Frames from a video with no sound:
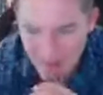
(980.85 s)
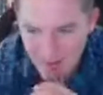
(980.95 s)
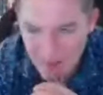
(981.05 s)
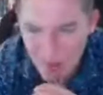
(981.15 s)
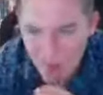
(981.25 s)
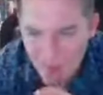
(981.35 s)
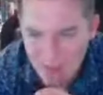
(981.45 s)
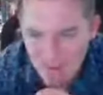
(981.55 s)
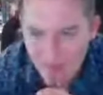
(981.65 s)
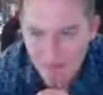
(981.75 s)
We haven't had
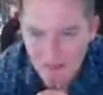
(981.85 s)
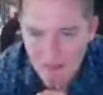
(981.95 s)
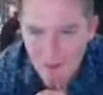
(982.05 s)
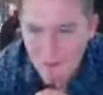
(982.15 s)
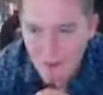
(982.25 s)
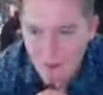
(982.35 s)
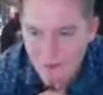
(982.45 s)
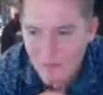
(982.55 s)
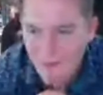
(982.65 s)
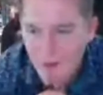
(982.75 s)
anything new and exciting to
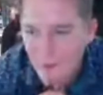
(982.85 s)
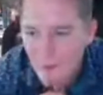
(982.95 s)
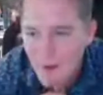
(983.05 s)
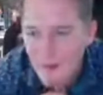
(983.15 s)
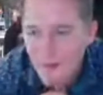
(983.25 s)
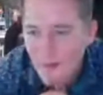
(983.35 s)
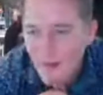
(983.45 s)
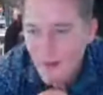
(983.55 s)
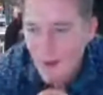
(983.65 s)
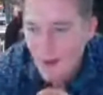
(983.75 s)
come through to film.
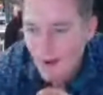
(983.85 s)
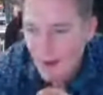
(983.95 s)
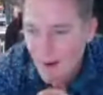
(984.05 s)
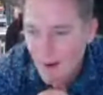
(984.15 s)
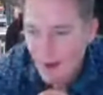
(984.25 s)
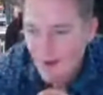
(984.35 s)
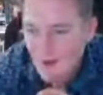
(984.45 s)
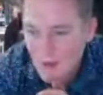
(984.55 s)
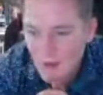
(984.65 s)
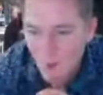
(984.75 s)
I've got
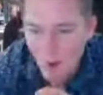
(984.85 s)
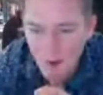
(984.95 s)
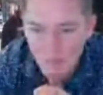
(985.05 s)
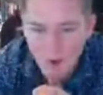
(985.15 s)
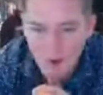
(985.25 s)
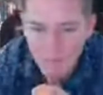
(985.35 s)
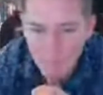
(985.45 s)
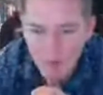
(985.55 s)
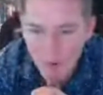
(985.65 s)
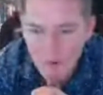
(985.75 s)
to do a water pump
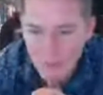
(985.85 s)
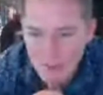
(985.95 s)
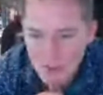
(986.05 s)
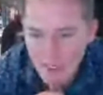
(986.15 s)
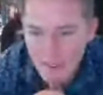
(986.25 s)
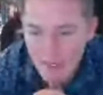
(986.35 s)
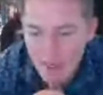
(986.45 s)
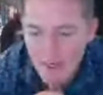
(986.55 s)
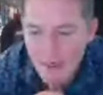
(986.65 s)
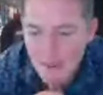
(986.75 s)
on the Shady
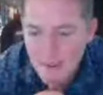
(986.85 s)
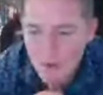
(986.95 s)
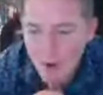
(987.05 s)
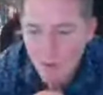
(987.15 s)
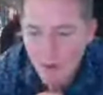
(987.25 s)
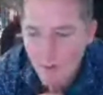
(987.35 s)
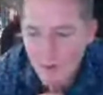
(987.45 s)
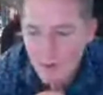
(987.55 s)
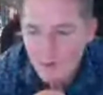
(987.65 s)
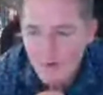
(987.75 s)
80, so I'll probably
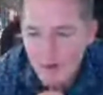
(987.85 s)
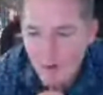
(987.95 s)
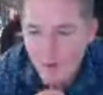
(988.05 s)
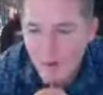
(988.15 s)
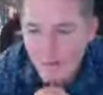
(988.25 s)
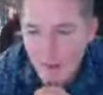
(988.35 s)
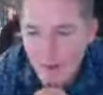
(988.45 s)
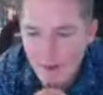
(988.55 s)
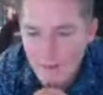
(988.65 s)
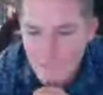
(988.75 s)
do a video on
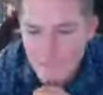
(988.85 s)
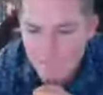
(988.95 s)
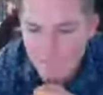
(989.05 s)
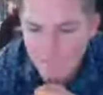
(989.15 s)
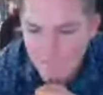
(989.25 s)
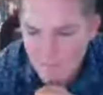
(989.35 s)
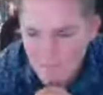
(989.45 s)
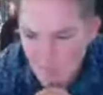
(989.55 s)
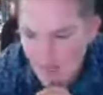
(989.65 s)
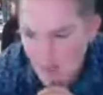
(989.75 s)
that.
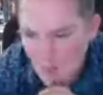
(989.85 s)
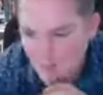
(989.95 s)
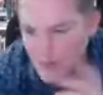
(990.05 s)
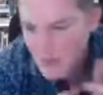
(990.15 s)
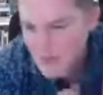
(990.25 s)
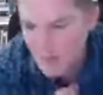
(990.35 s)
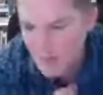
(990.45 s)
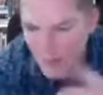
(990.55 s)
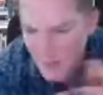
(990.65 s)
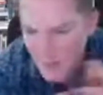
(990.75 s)
And we've just
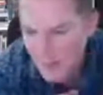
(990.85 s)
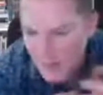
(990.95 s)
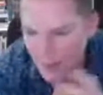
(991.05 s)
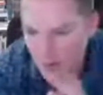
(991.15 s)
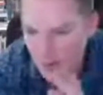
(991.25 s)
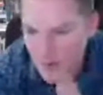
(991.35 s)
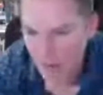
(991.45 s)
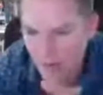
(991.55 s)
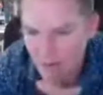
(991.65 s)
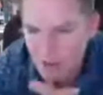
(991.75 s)
about got the new side of
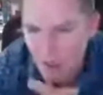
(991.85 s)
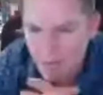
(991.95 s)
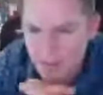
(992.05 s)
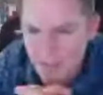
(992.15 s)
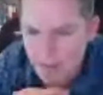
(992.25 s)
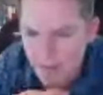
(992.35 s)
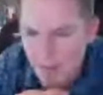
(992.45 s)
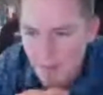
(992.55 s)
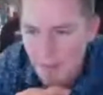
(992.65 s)
the shop set up.